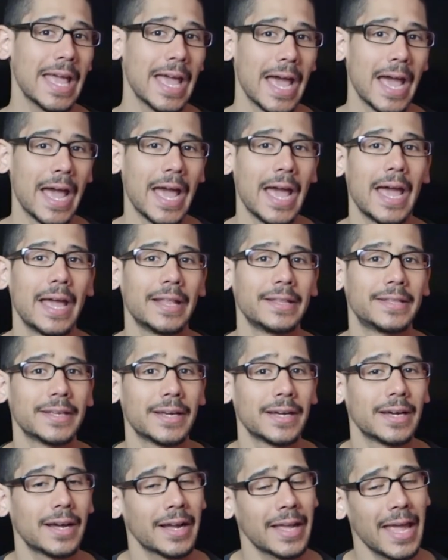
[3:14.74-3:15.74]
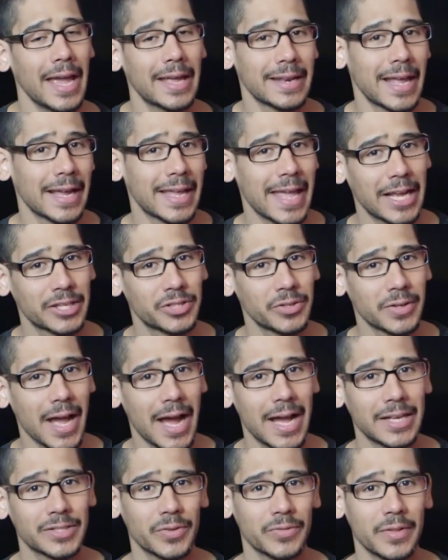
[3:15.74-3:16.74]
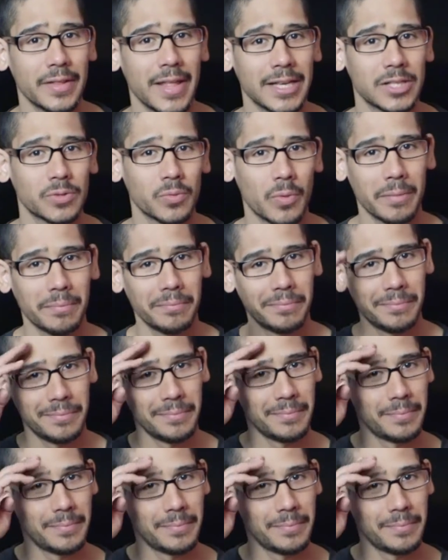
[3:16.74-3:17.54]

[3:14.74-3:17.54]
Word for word: And uh, again, I catch you guys on the next one.